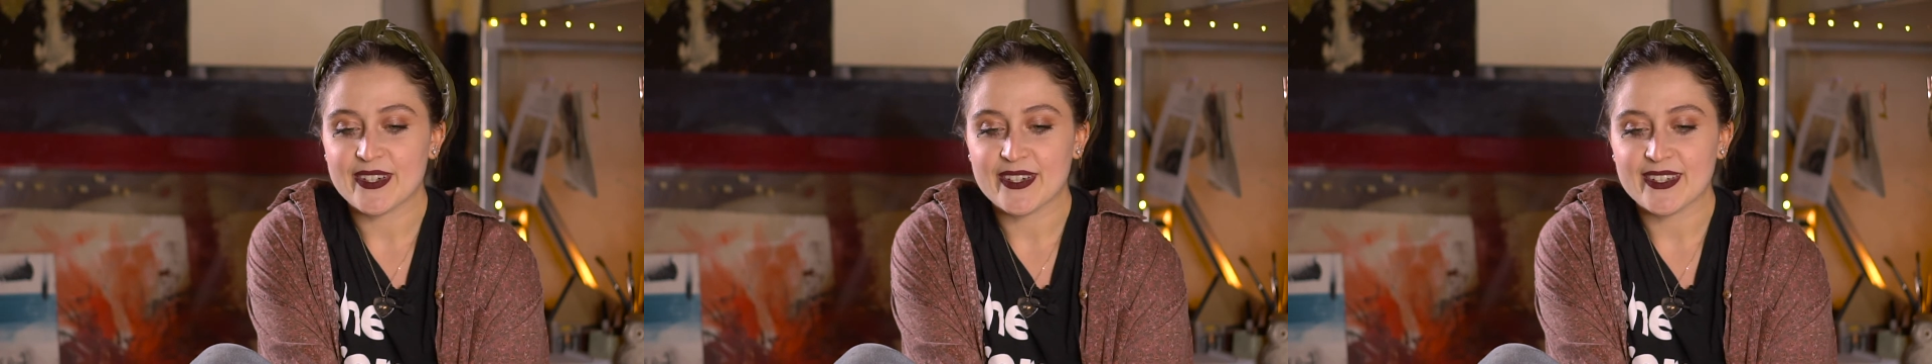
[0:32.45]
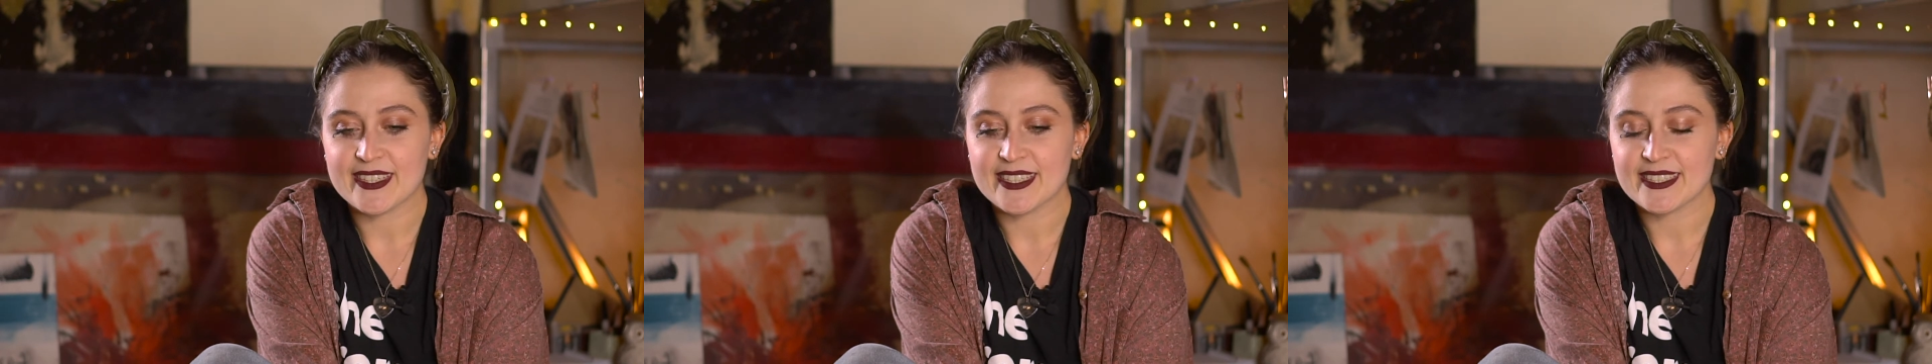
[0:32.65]

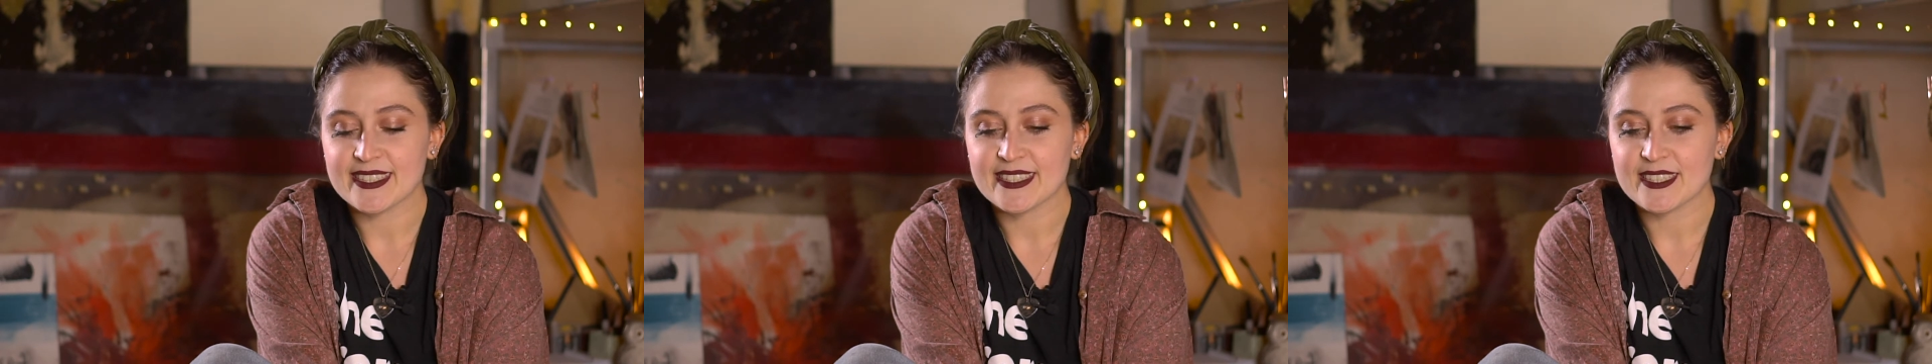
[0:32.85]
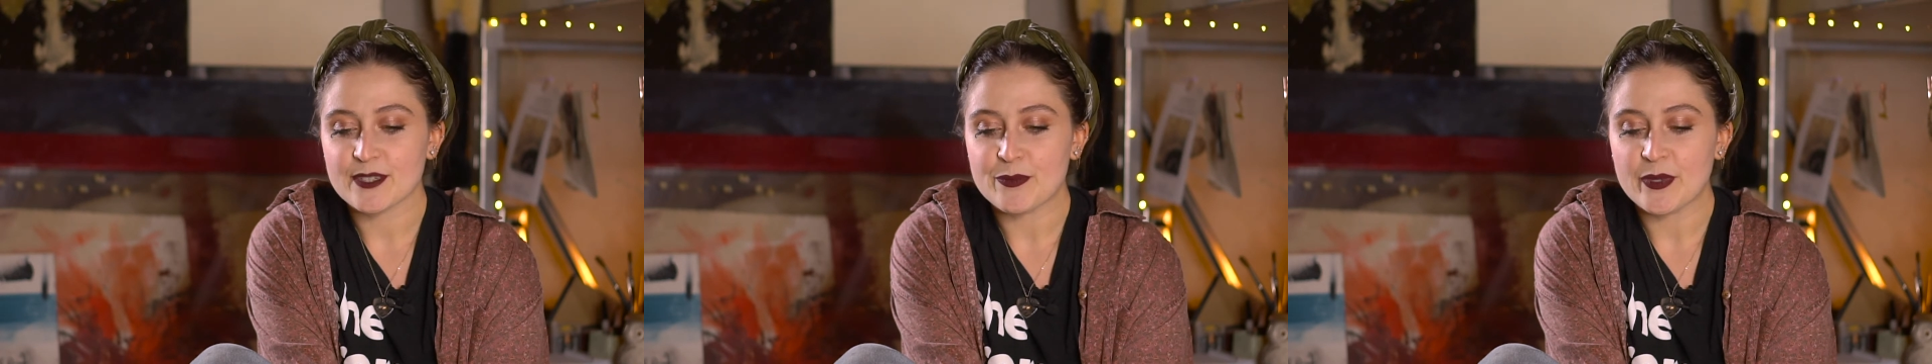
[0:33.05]

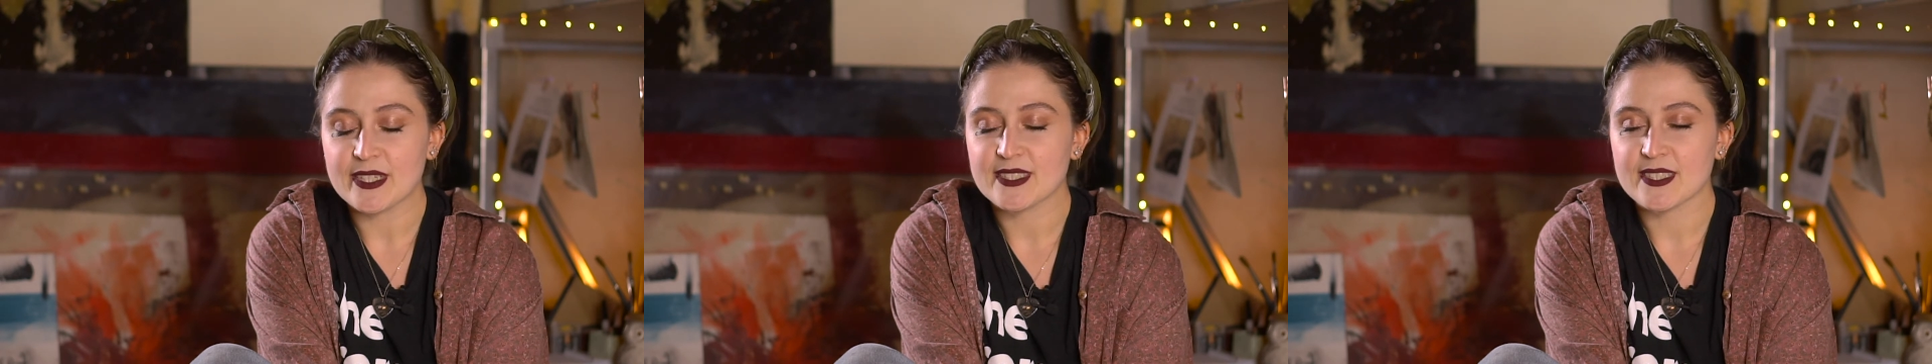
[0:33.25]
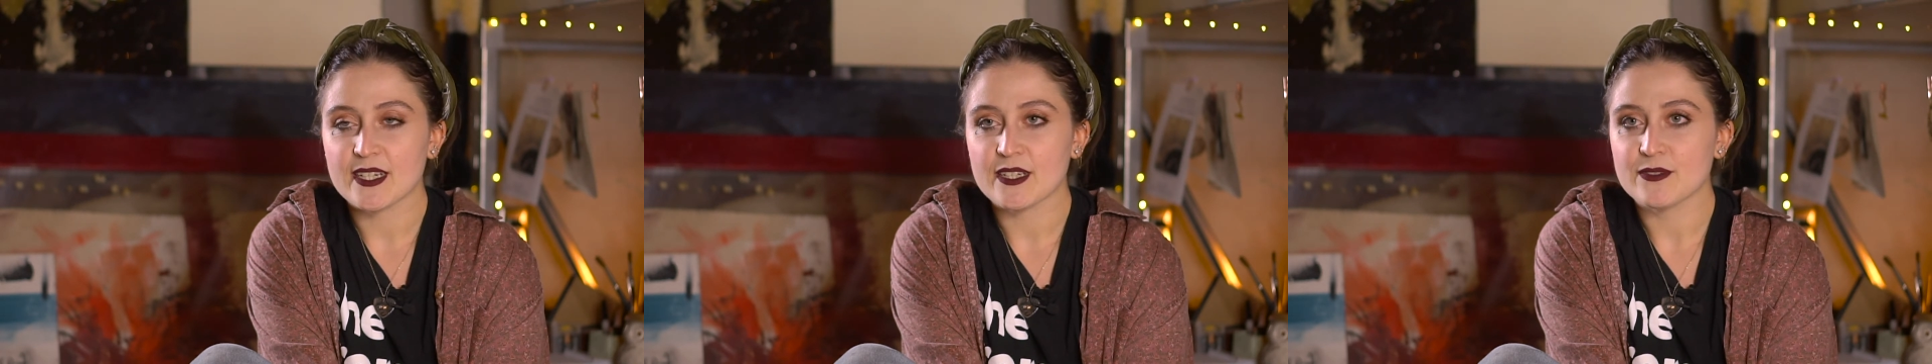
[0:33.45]
artist
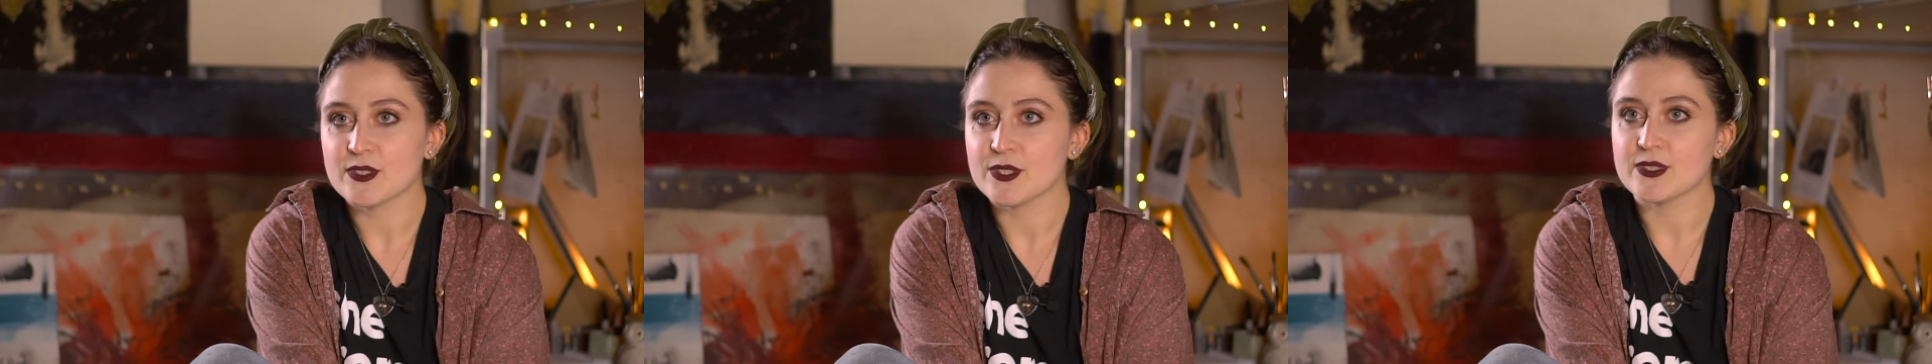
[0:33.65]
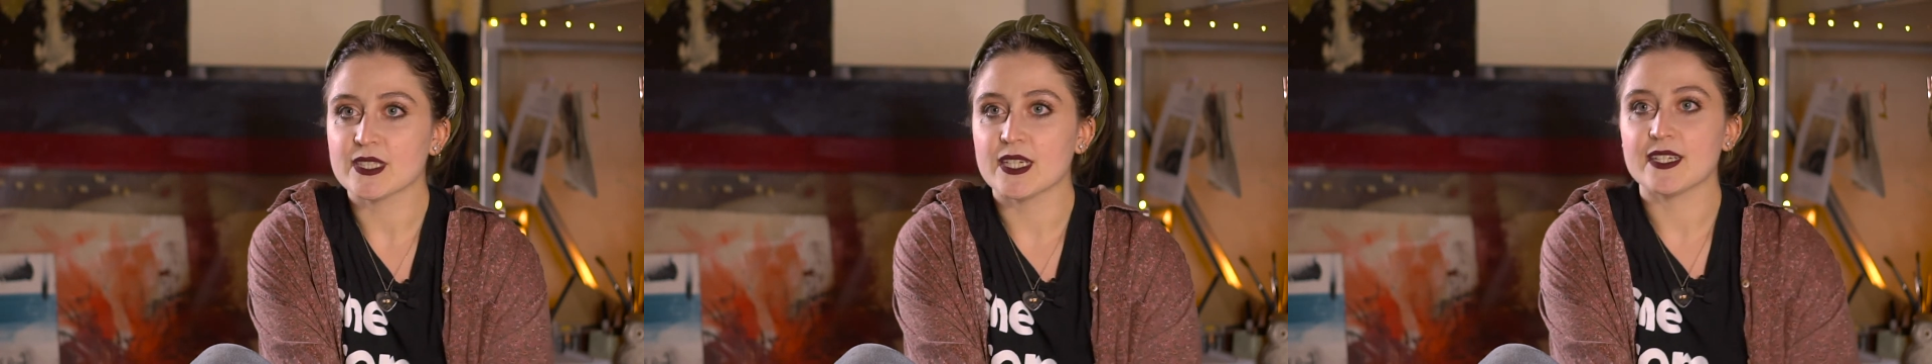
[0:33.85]
based out of
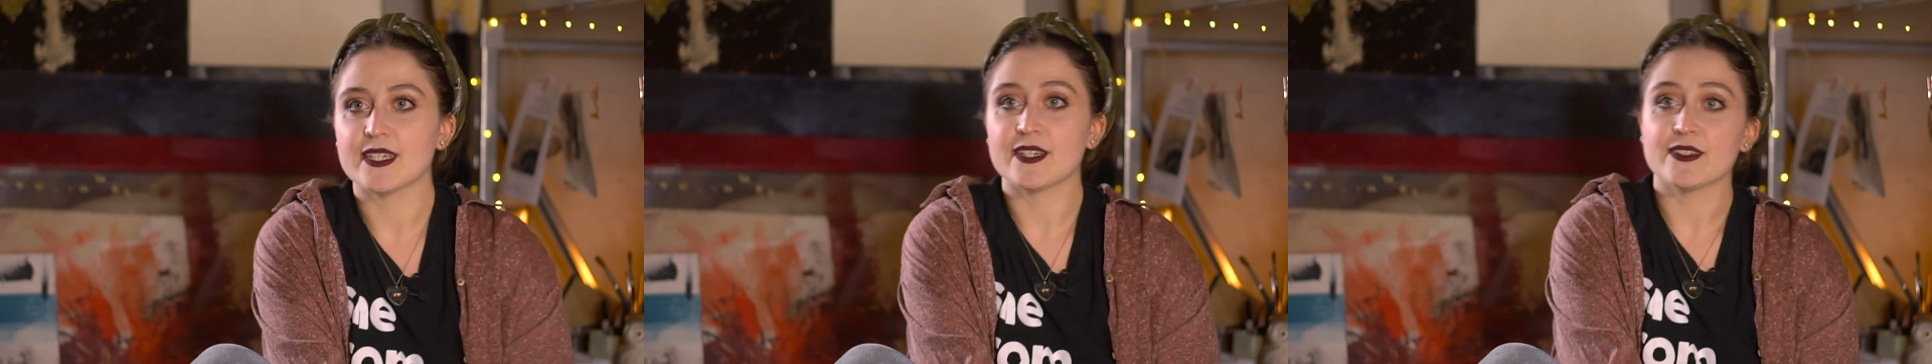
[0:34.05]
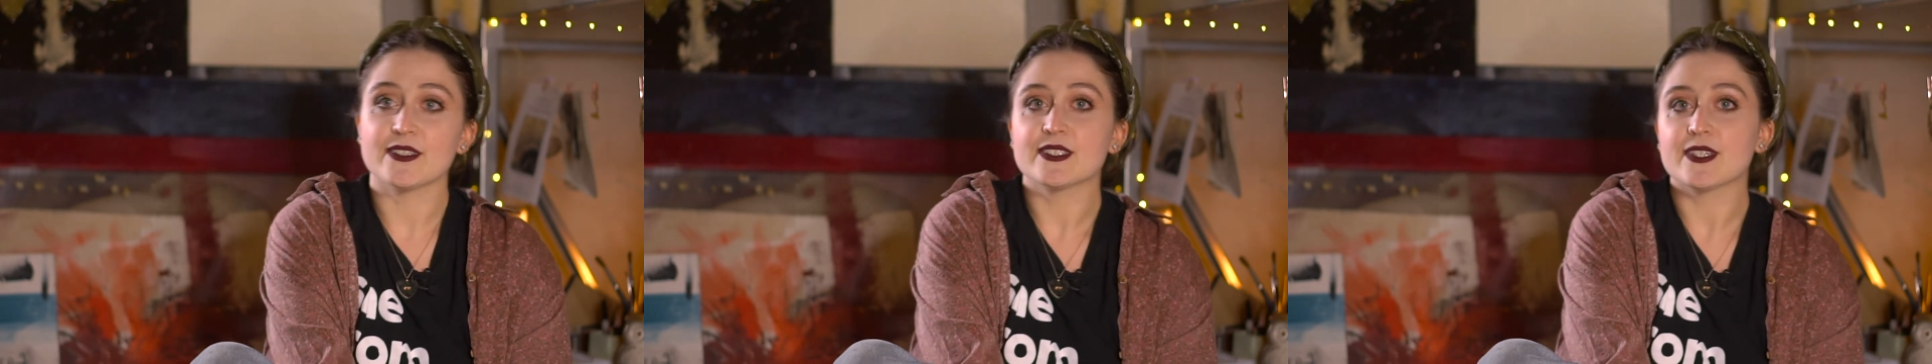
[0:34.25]
Tucson,
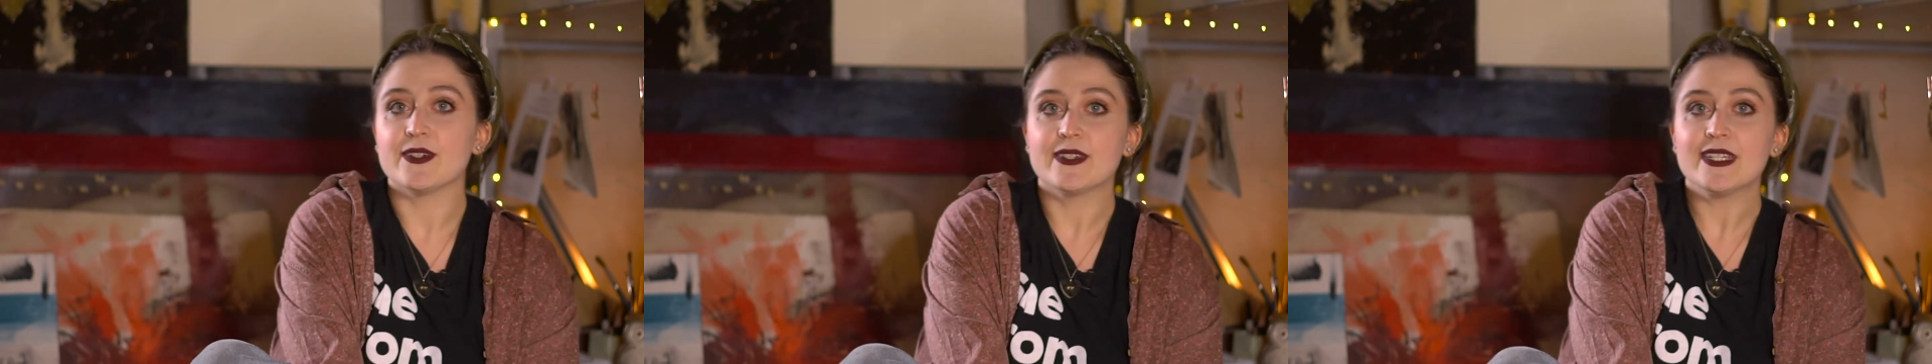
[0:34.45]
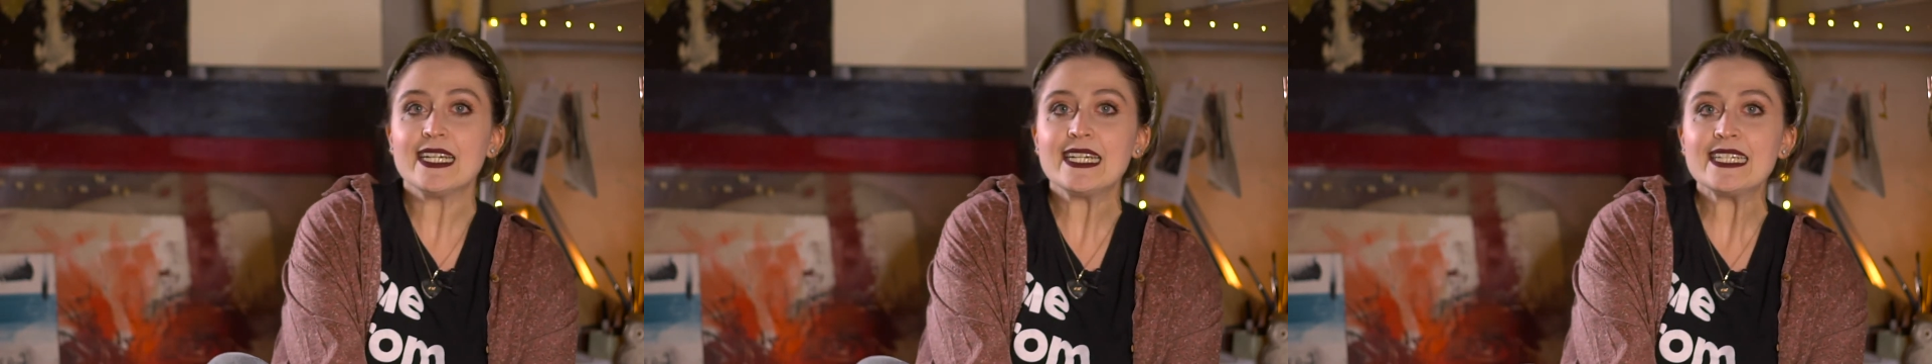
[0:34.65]

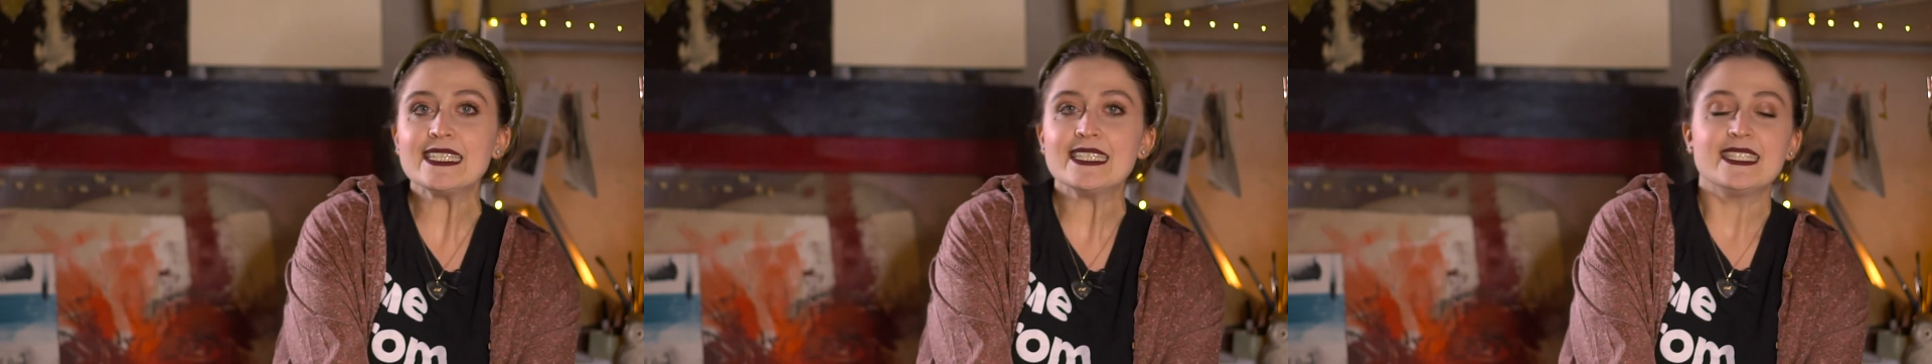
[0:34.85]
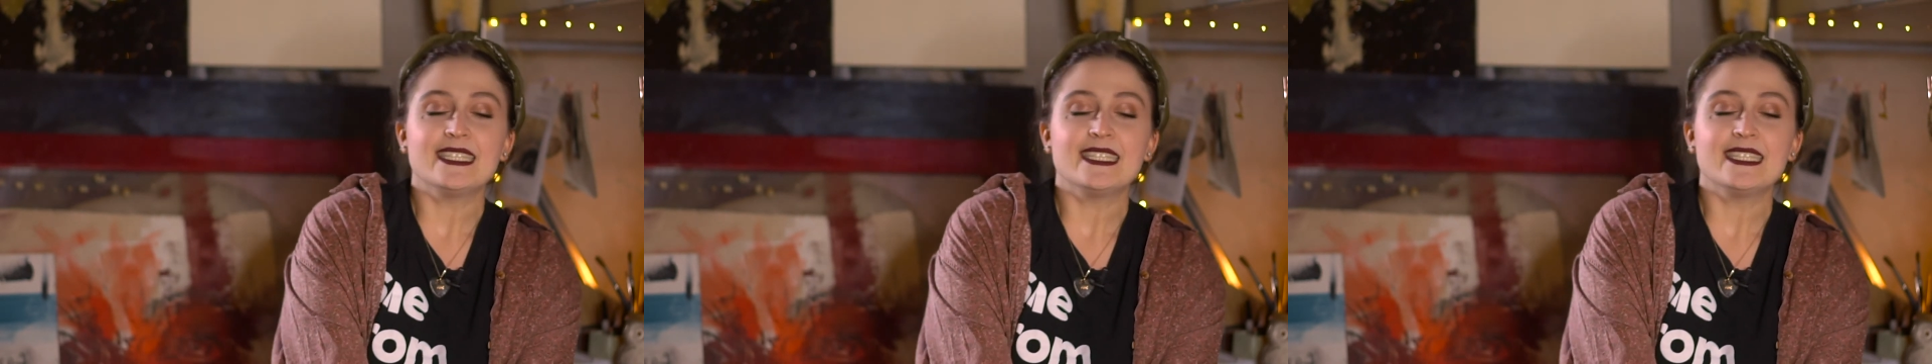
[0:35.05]
Arizona.